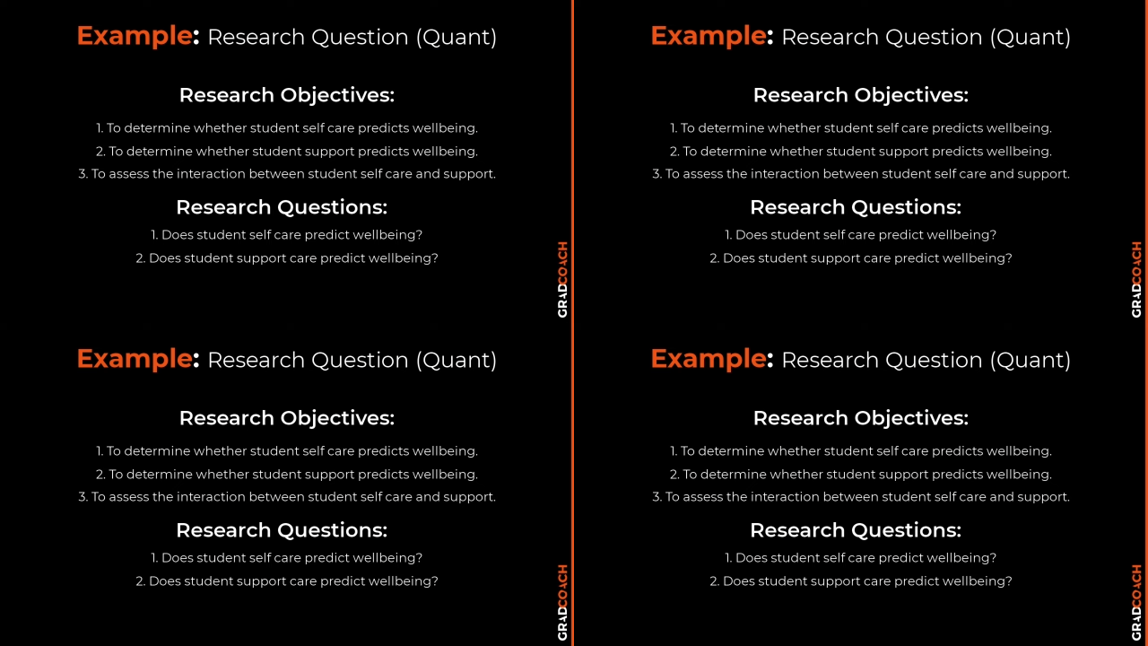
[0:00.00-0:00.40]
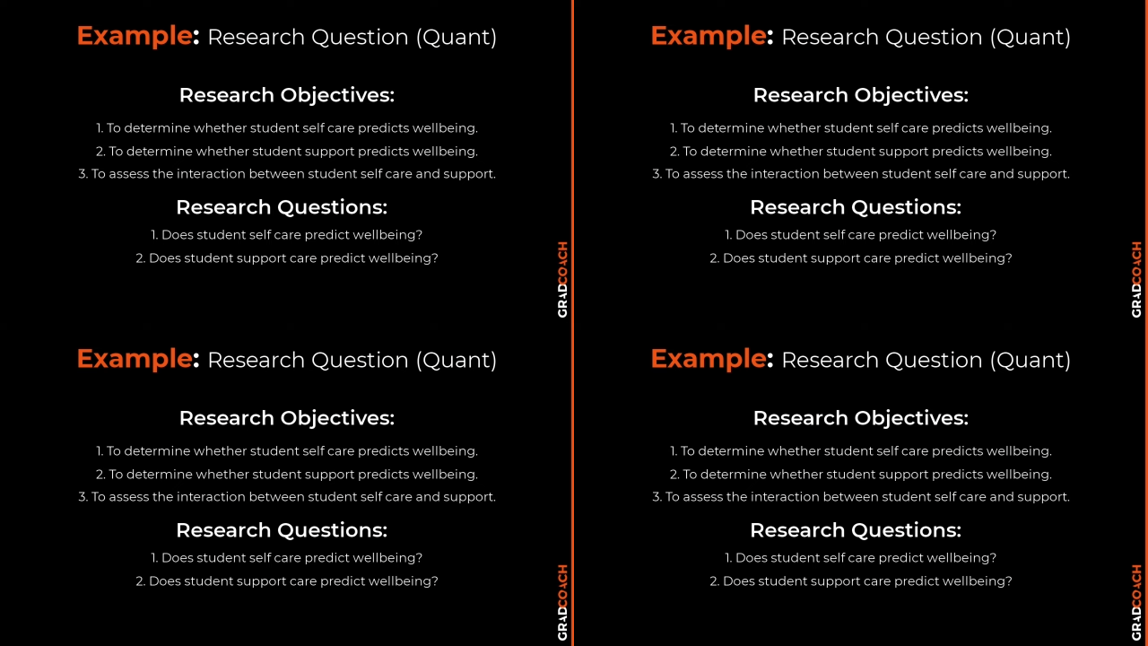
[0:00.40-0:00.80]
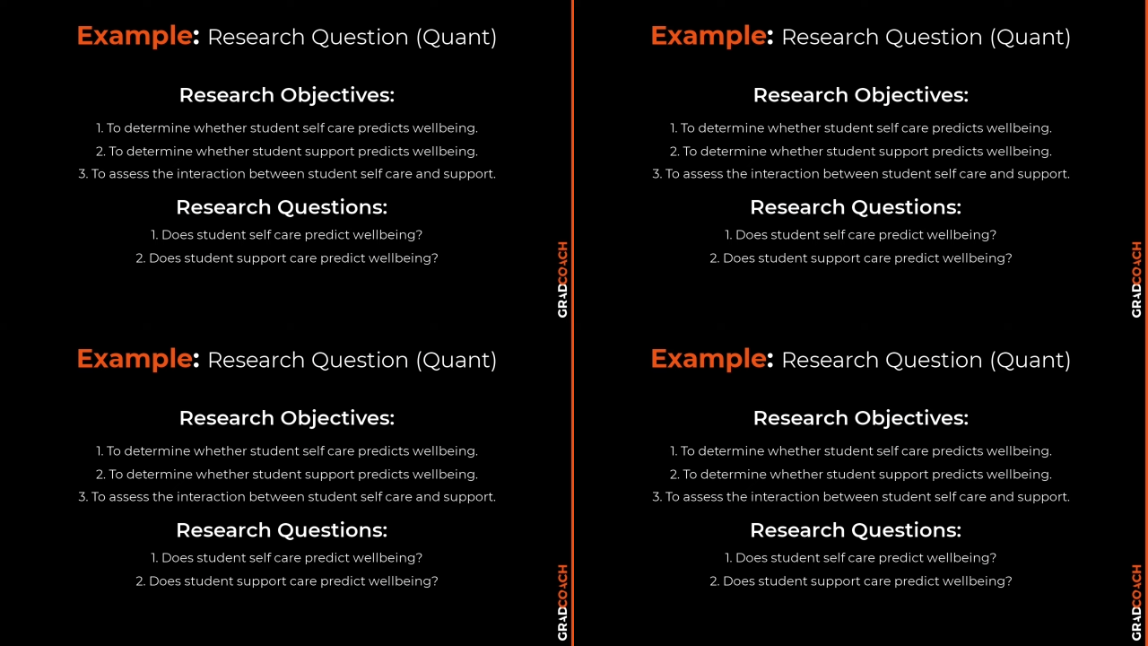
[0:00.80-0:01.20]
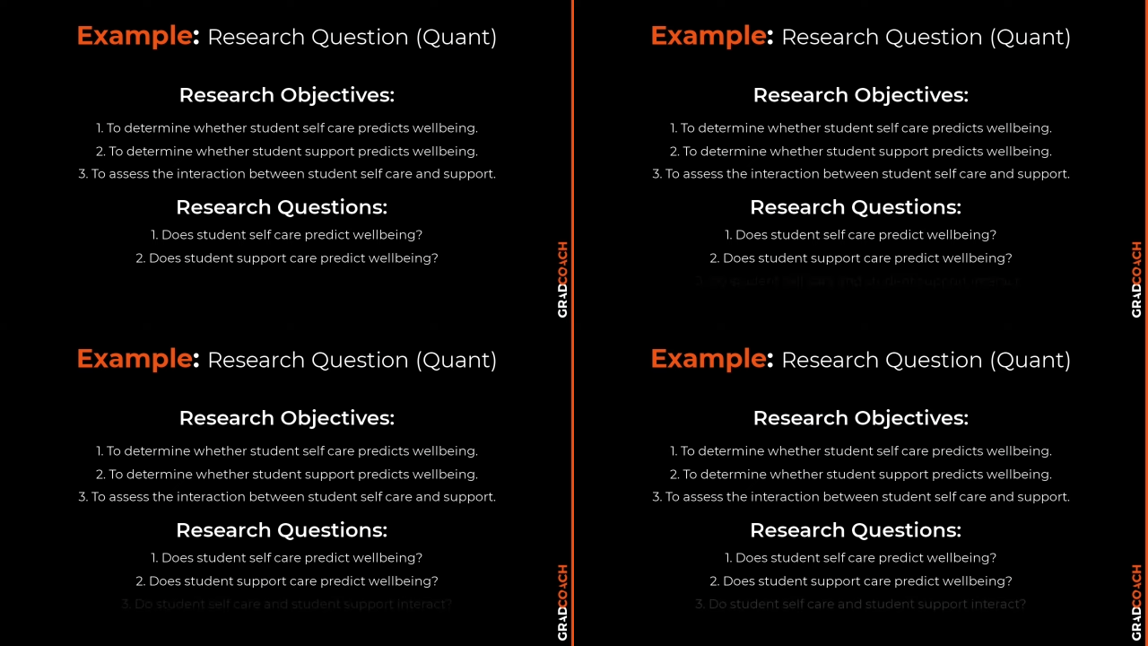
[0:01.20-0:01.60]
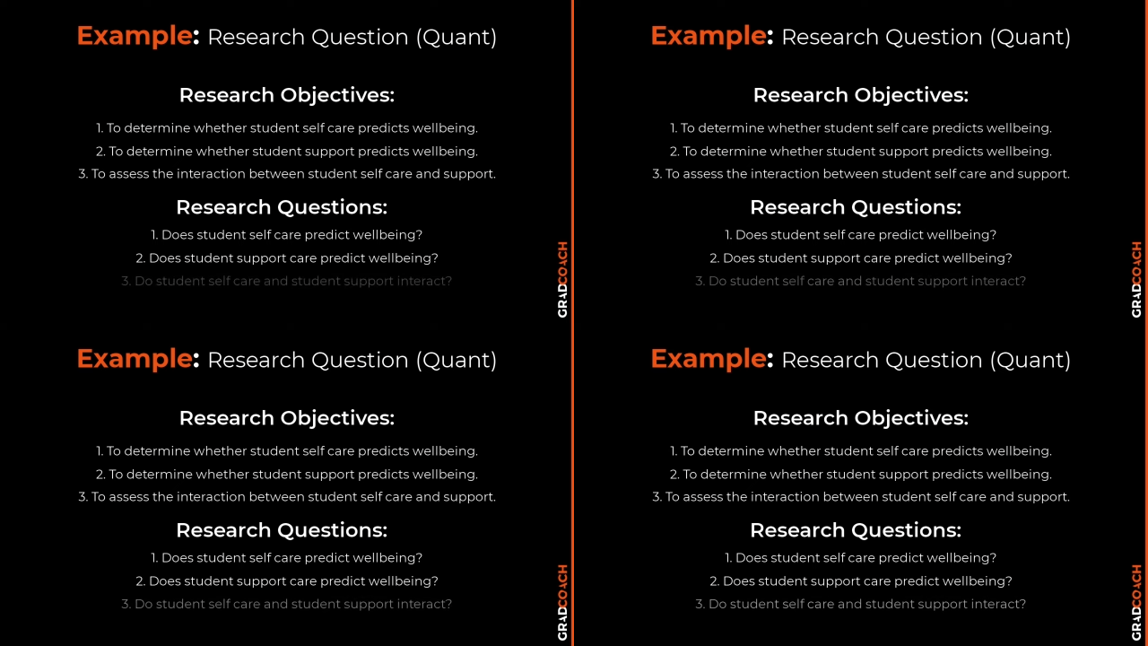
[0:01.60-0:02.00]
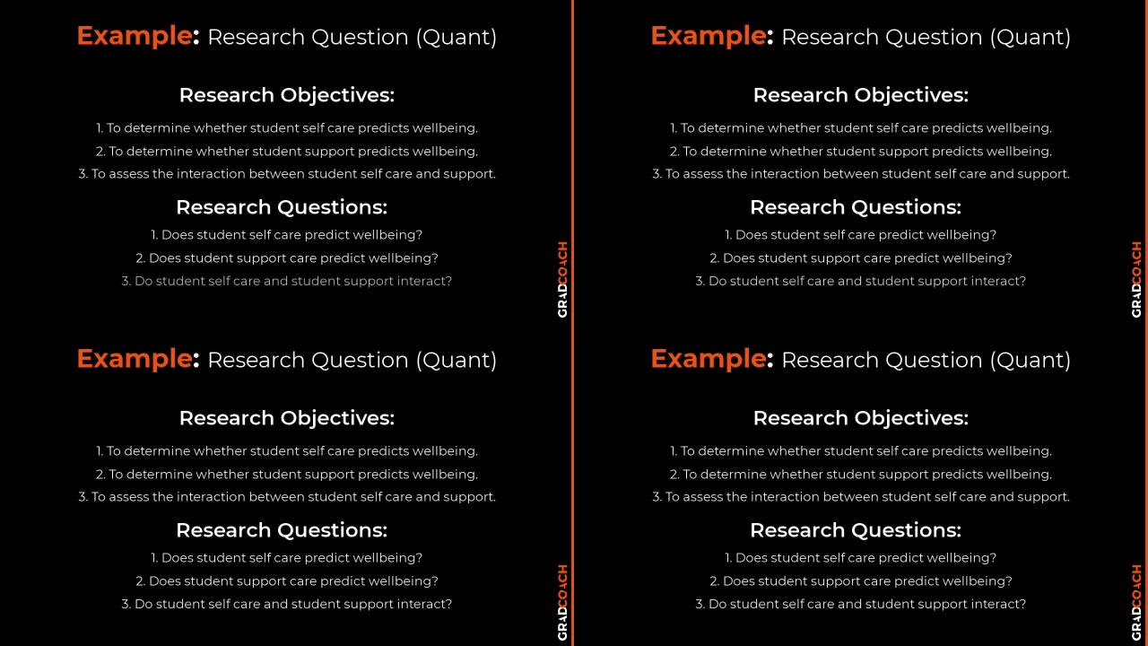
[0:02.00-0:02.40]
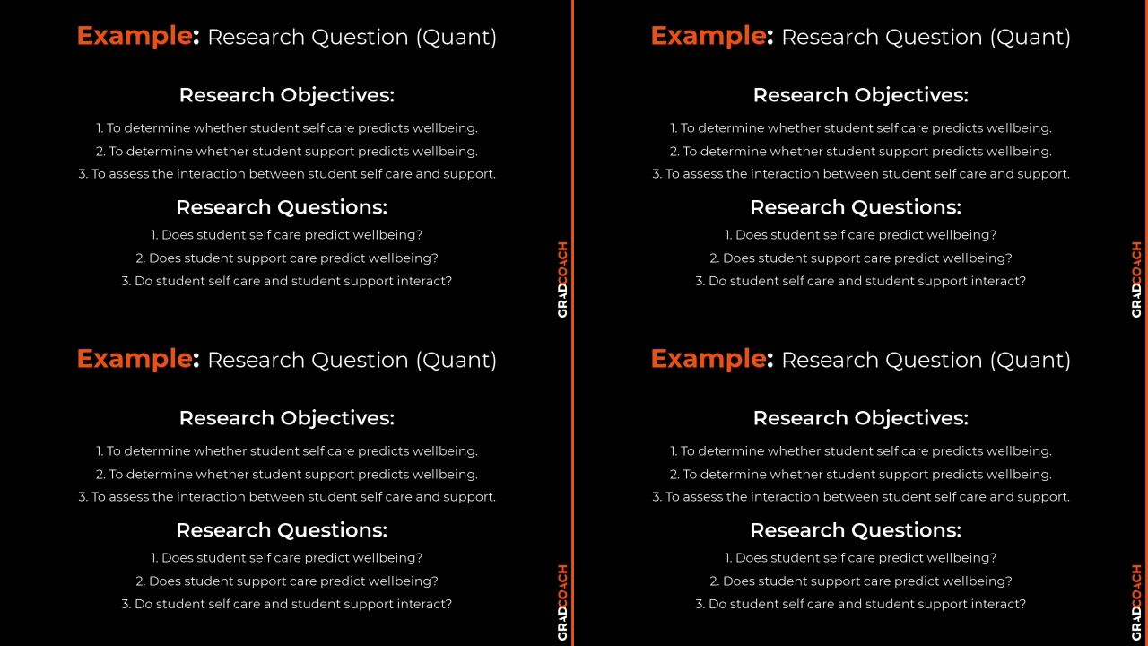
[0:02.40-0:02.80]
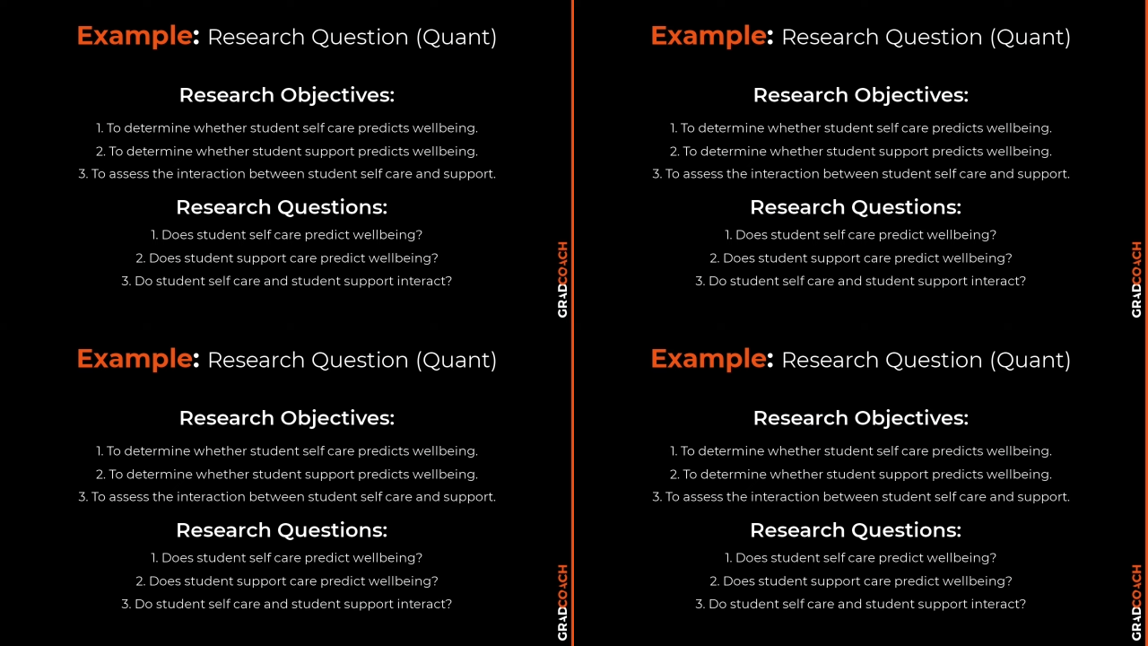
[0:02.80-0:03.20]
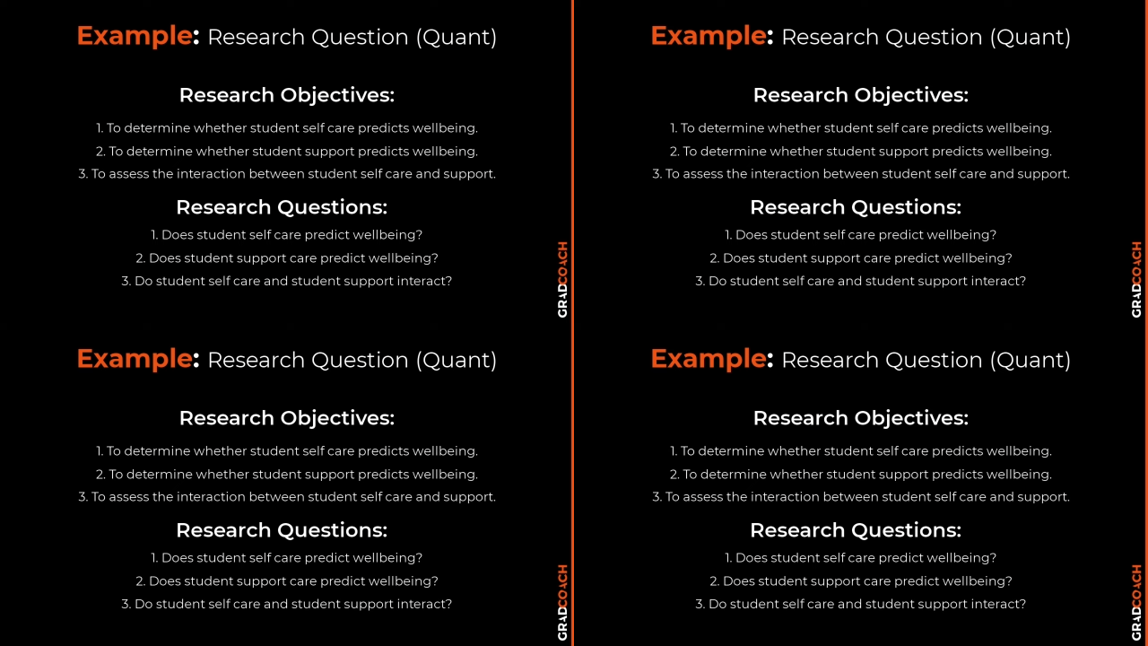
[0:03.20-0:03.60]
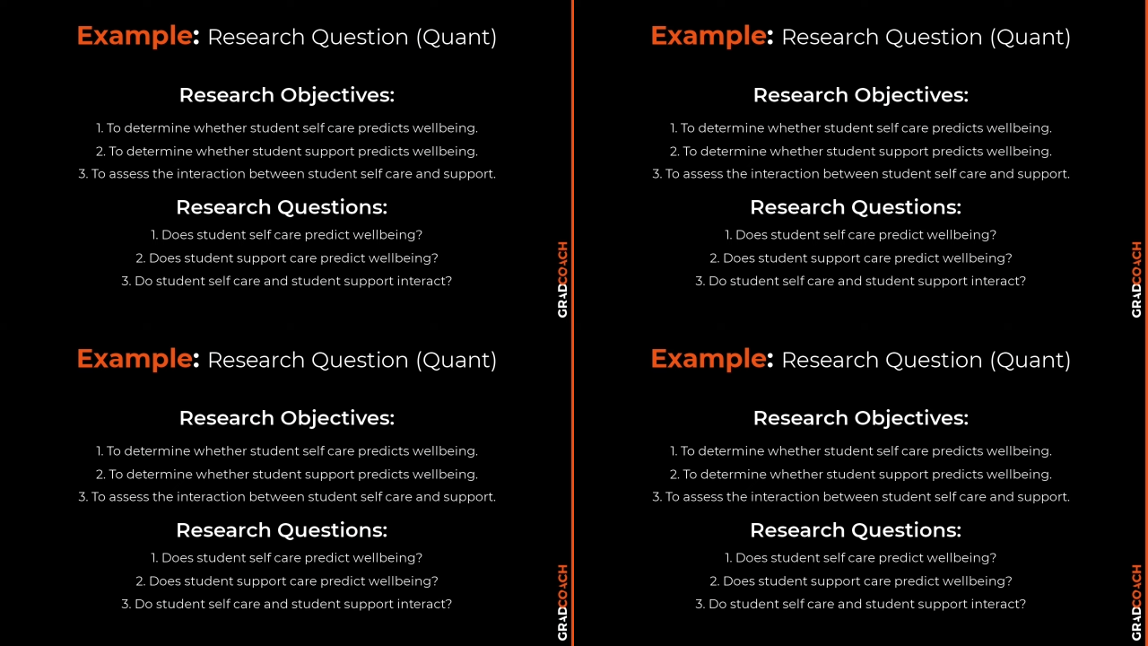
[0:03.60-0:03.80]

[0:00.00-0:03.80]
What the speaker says: (no speaker visible)